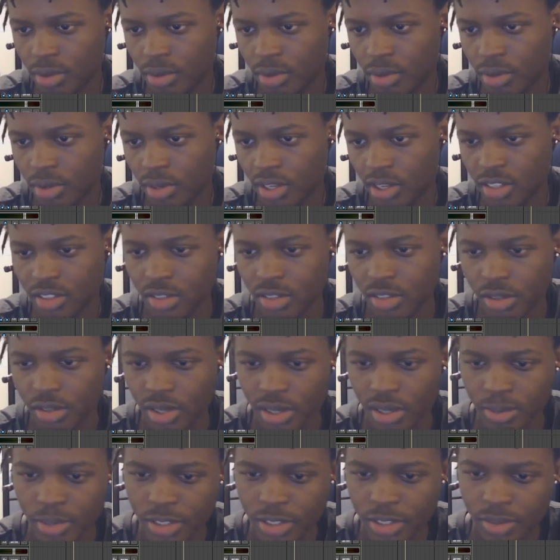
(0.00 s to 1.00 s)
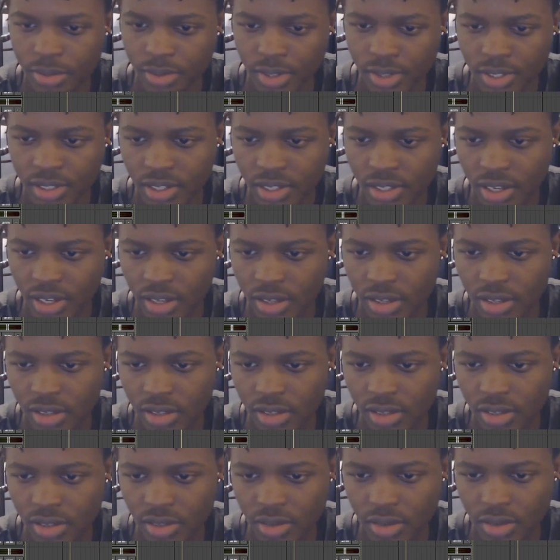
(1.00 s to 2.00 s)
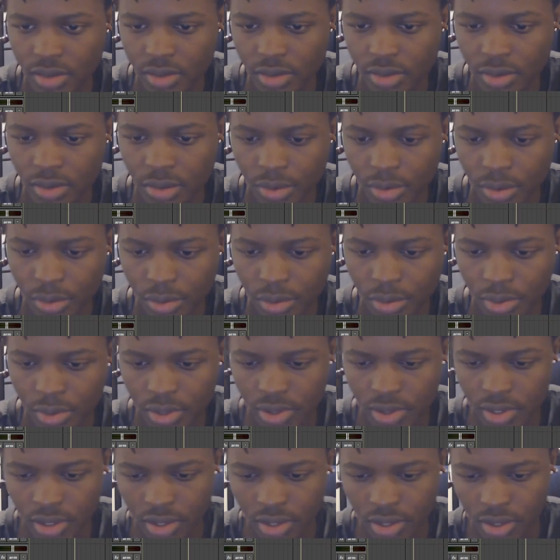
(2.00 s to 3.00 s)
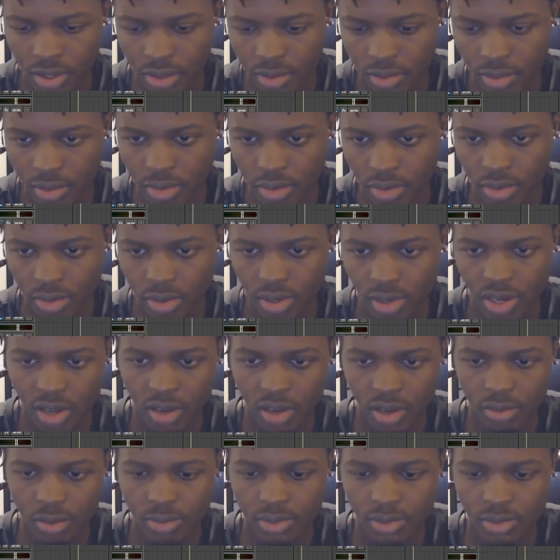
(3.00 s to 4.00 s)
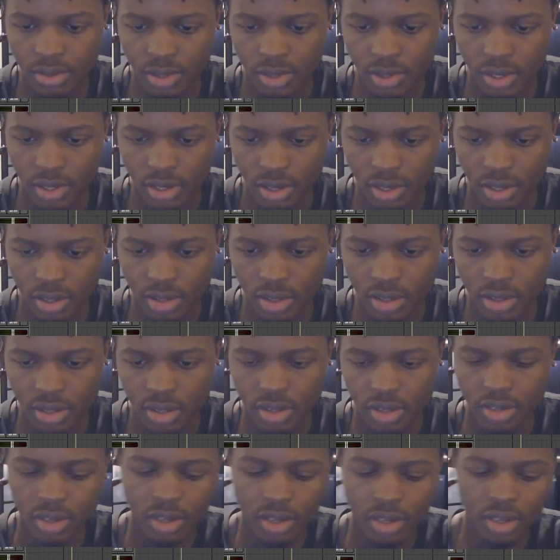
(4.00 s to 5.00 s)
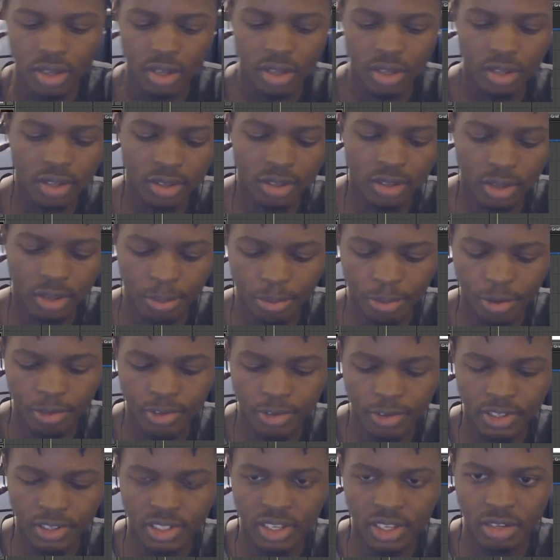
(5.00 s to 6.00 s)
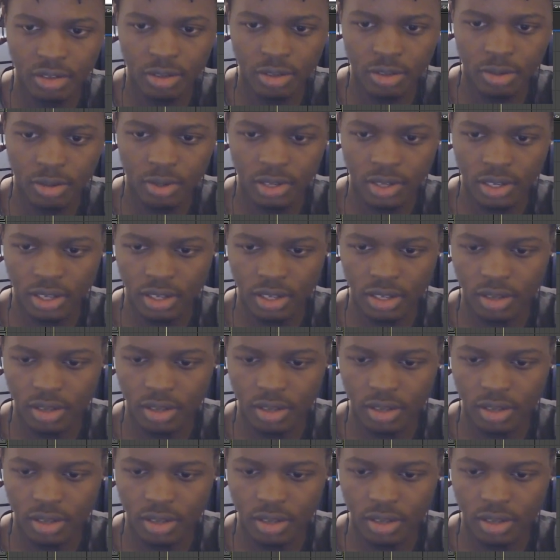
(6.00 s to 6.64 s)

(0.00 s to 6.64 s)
and you can mess with the sound with the knobs to get like the perfect sound you want to get.